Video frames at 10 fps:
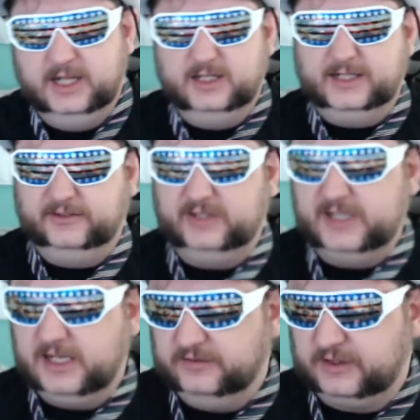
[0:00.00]
Let's get
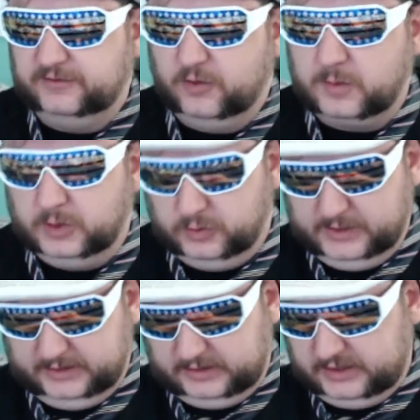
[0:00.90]
out of our formal
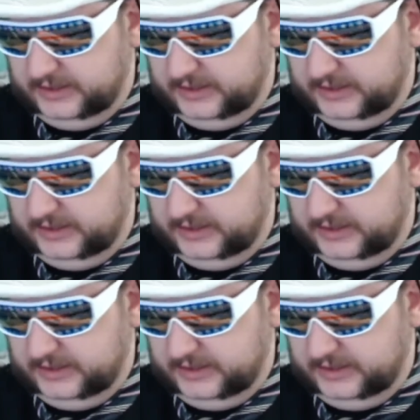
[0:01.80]
wear